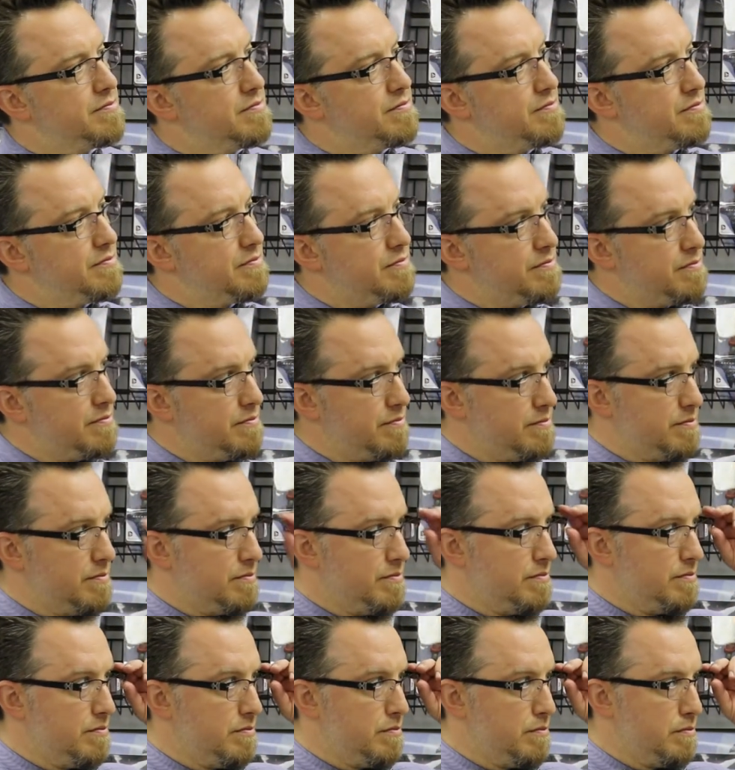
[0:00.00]

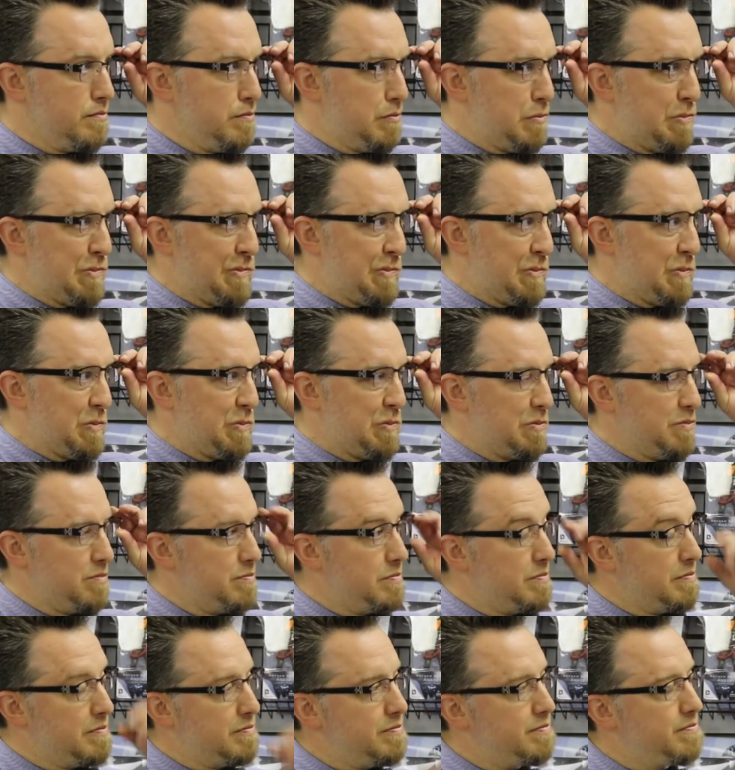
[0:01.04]

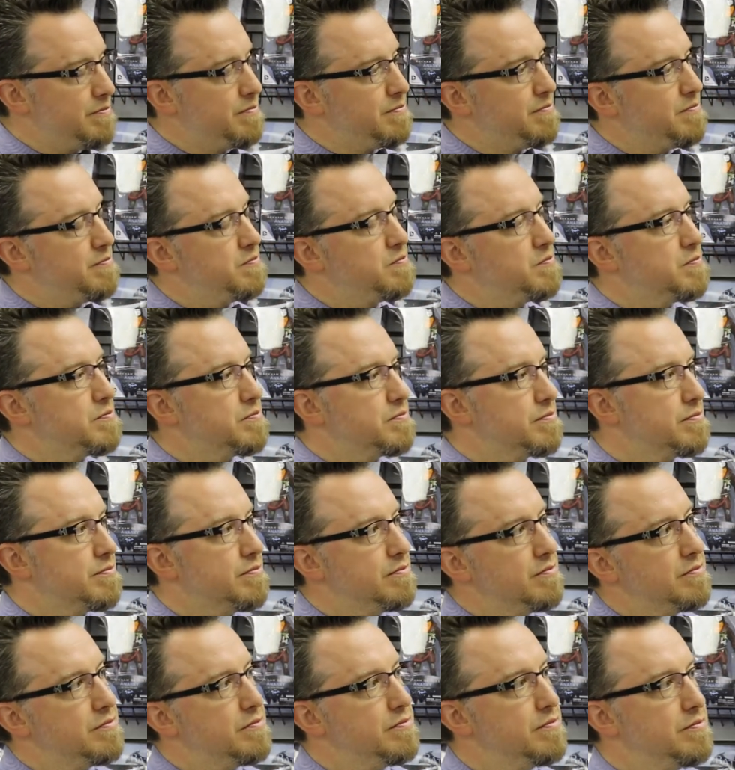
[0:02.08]

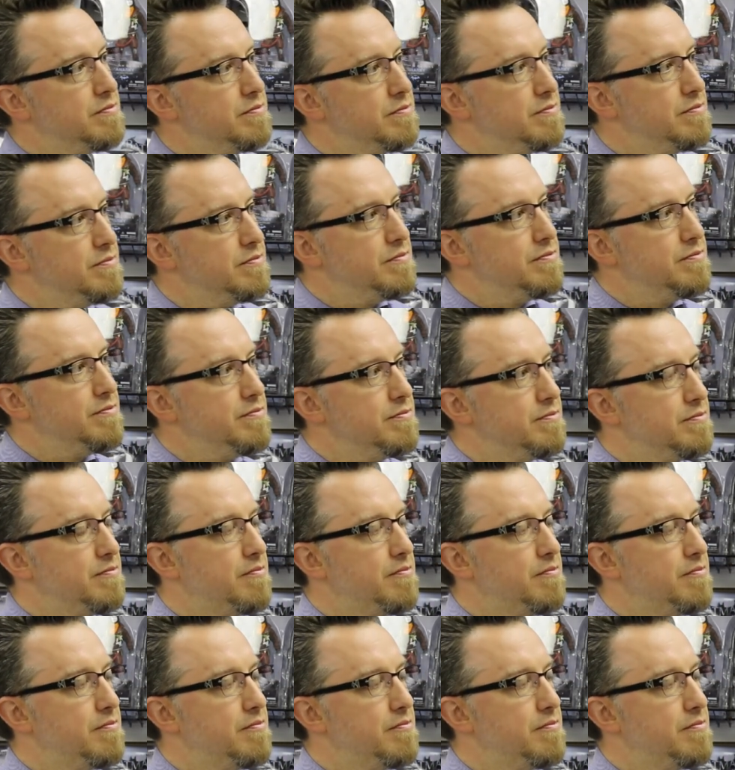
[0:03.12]
No words are spoken by the person on screen.